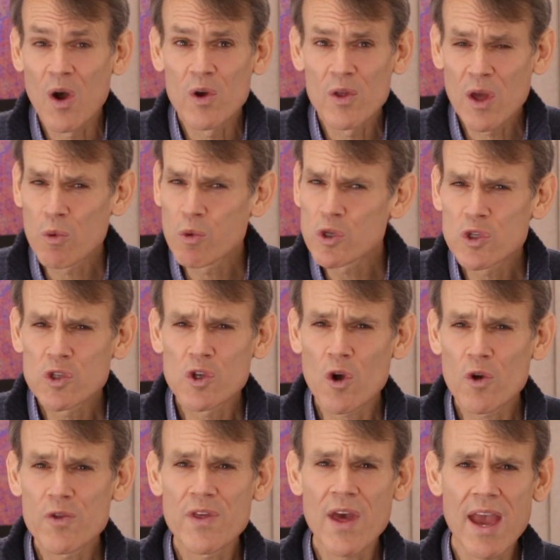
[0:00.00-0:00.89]
They were
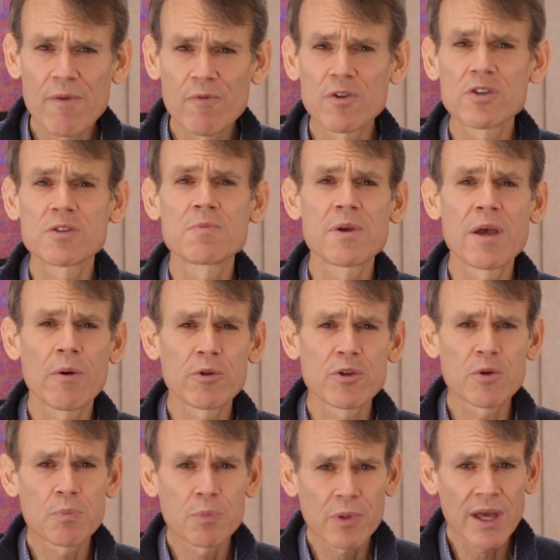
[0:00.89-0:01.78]
so thankful to be able
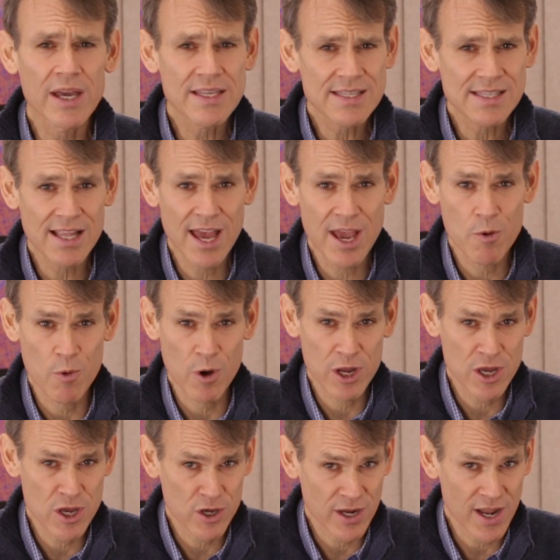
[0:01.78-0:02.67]
to place Lang where
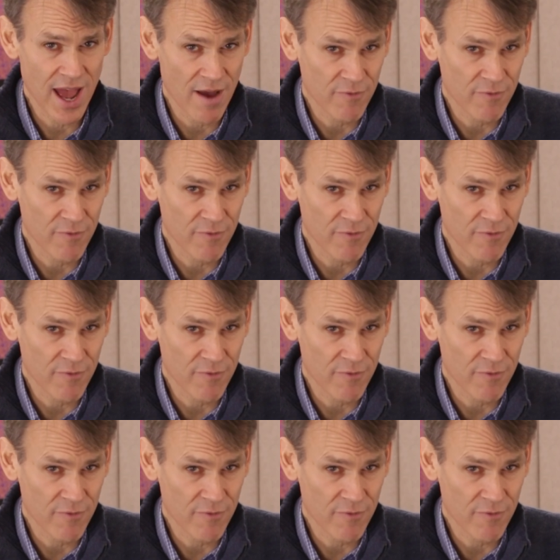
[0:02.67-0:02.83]
he could